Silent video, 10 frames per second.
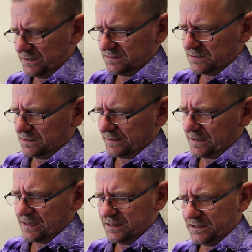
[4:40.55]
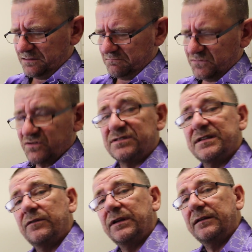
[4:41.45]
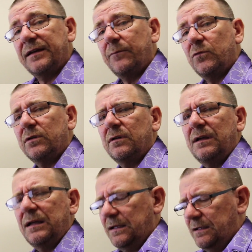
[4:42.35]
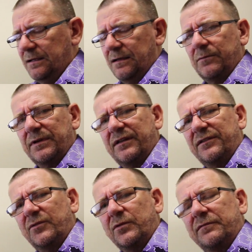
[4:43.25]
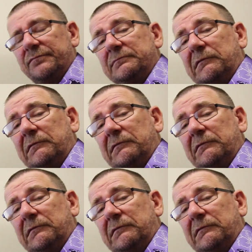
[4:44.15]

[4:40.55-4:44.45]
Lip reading: It's like an 18-270 Tamron, one of those sort of